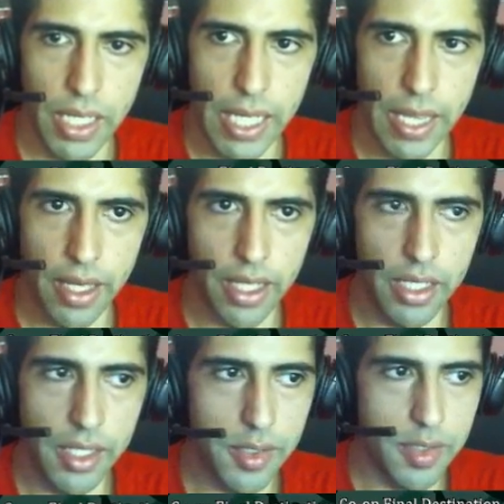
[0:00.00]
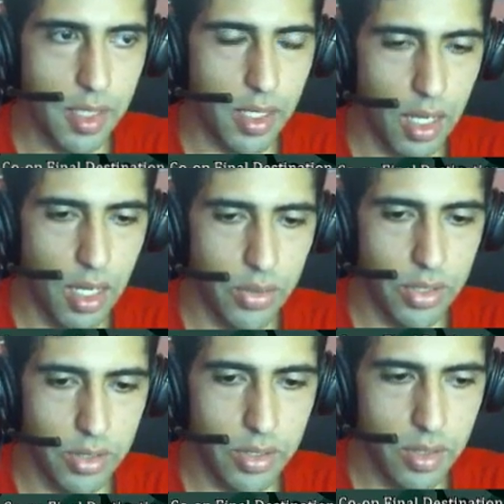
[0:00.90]
That is
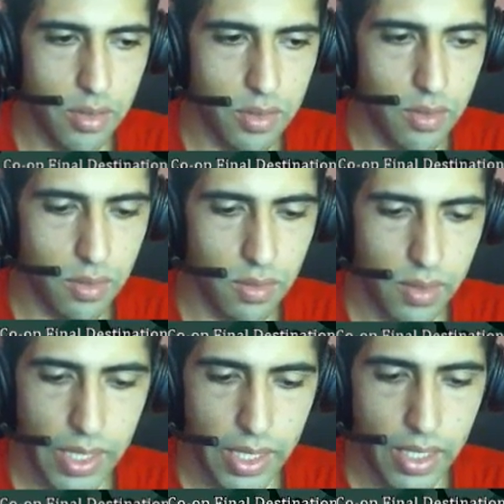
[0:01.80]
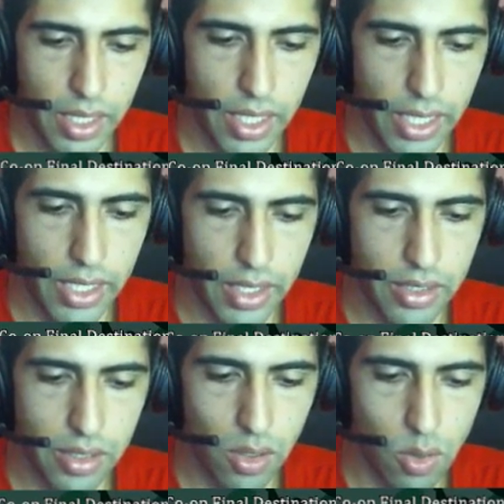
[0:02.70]
Aqueduct Assault, and
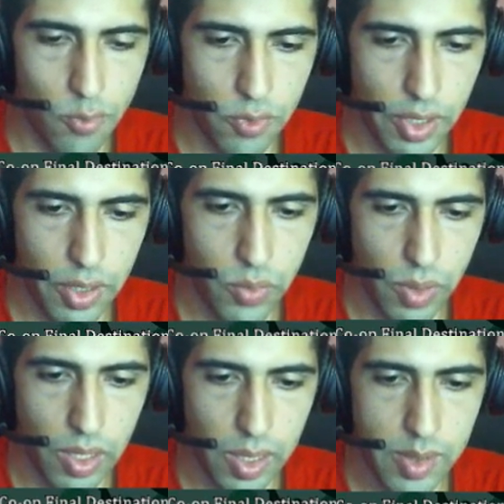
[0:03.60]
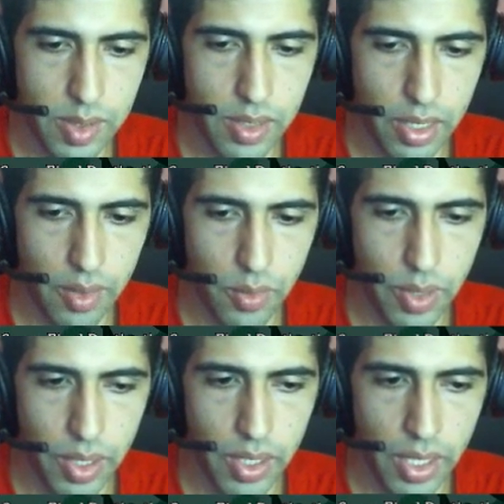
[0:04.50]
hopefully with this out of the
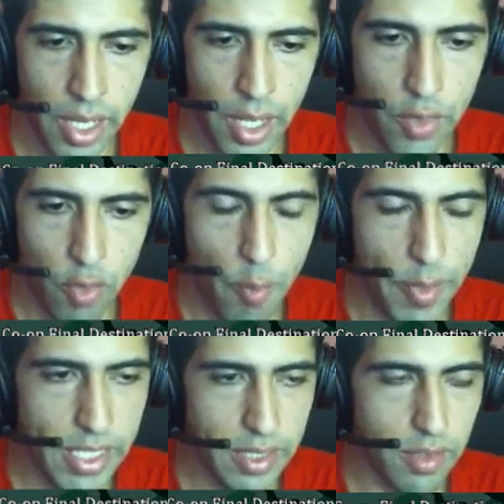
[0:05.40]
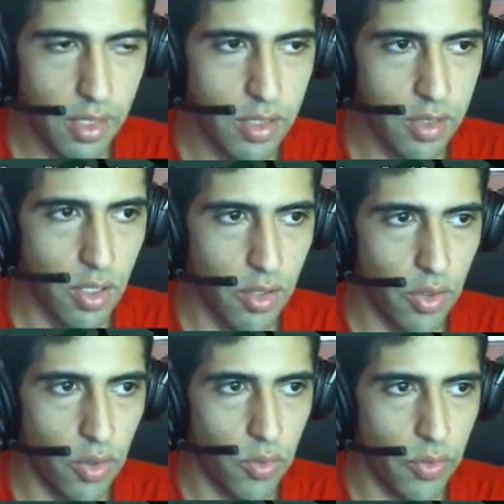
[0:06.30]
way, the remaining stages,
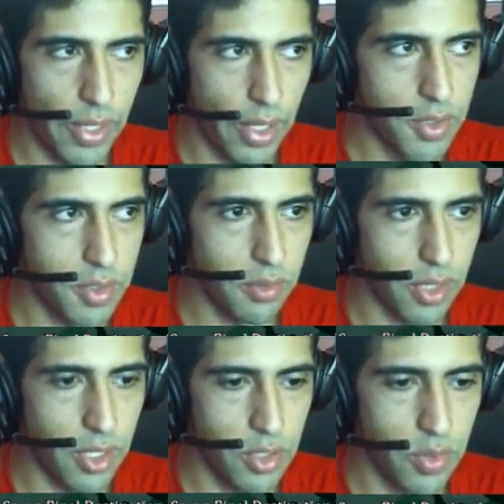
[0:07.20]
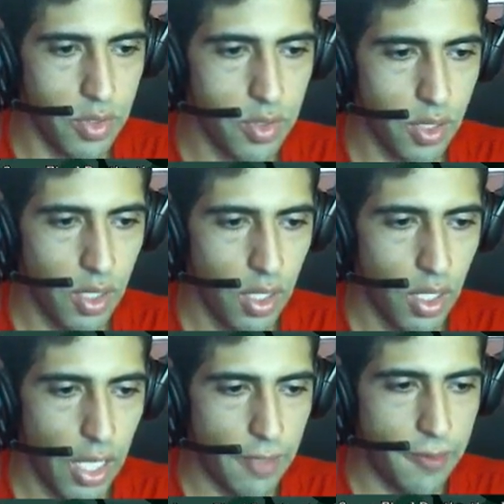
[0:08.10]
although they are still dangerous,
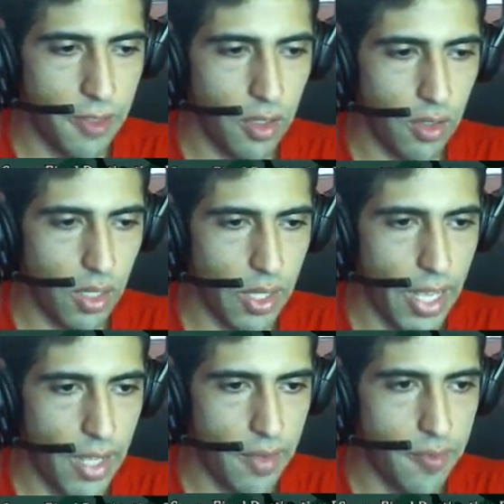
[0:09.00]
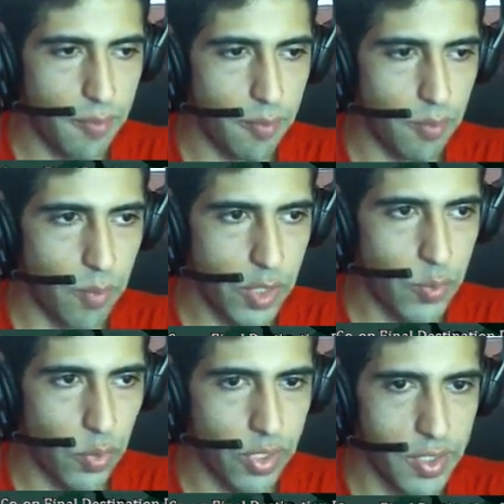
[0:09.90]
I feel have much
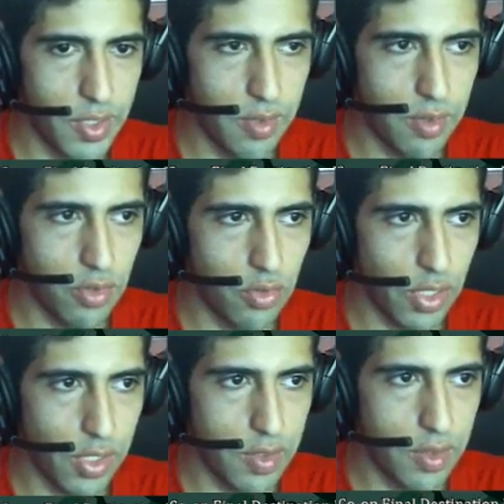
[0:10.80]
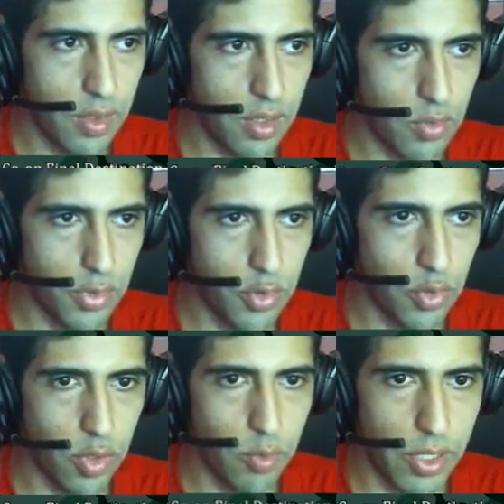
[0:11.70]
more consistent tricks. You will
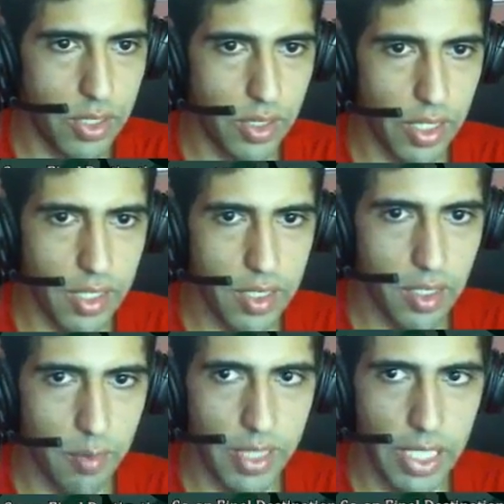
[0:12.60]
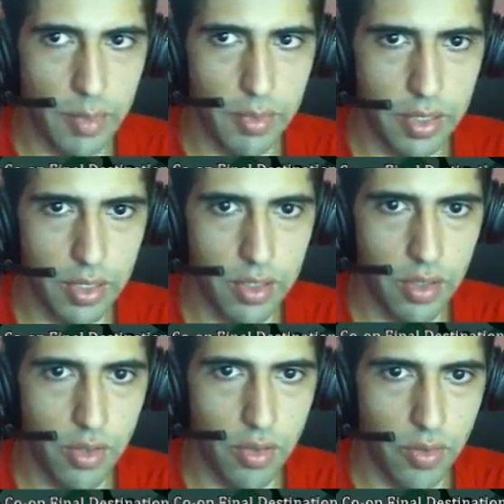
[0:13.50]
struggle much less on being able to
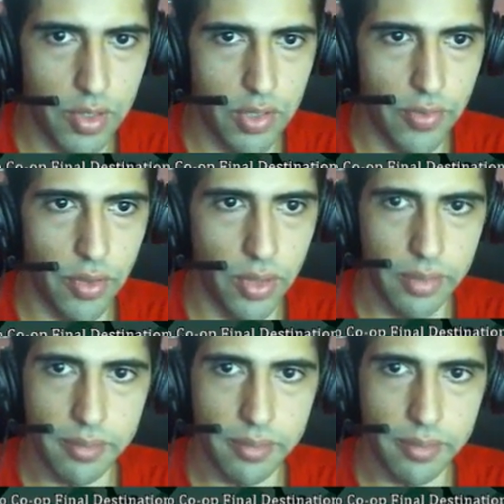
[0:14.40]
continue the rest of your run.